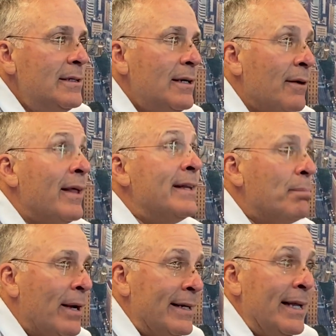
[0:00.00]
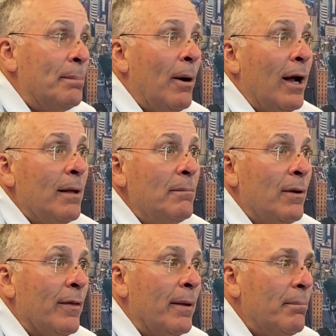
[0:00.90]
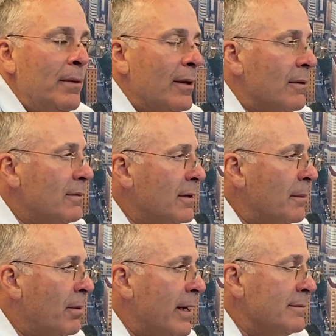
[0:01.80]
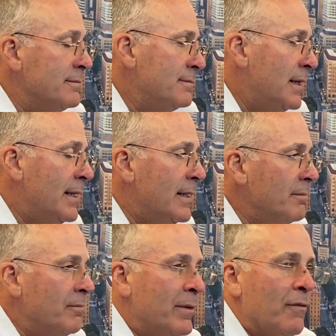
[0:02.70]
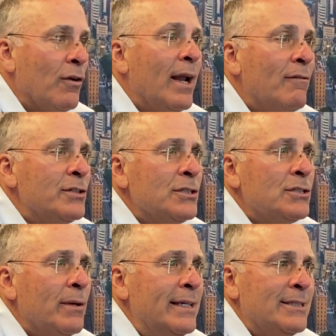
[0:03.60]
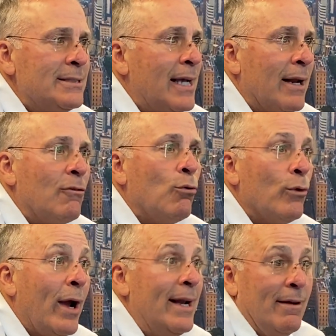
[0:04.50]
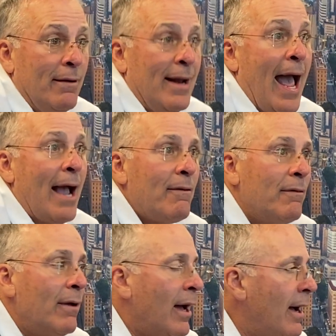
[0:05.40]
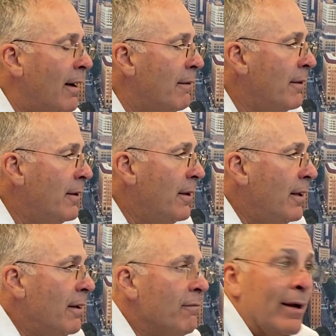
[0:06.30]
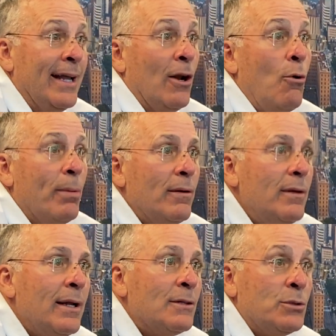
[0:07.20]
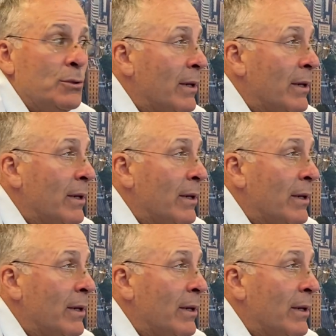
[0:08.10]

are they playing deep on him? Are they, you know, are they playing um, different leverages? So he's just got a great knack uh, for getting open, and that's what you